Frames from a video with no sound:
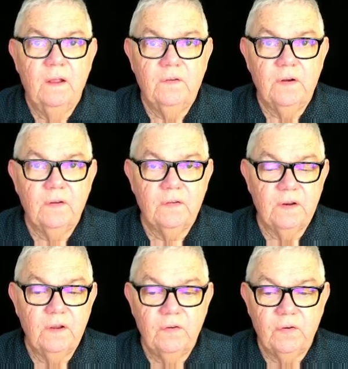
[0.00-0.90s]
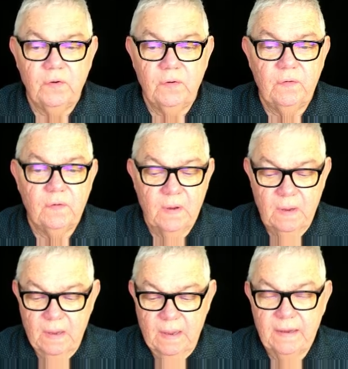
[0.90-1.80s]
It just issues
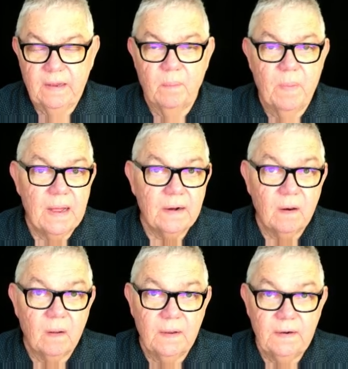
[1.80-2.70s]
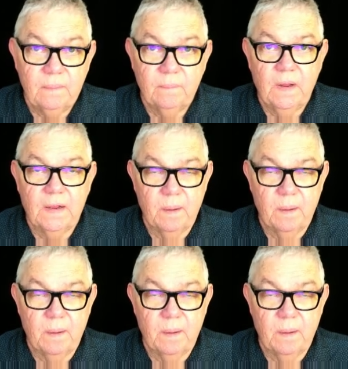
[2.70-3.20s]
a command line,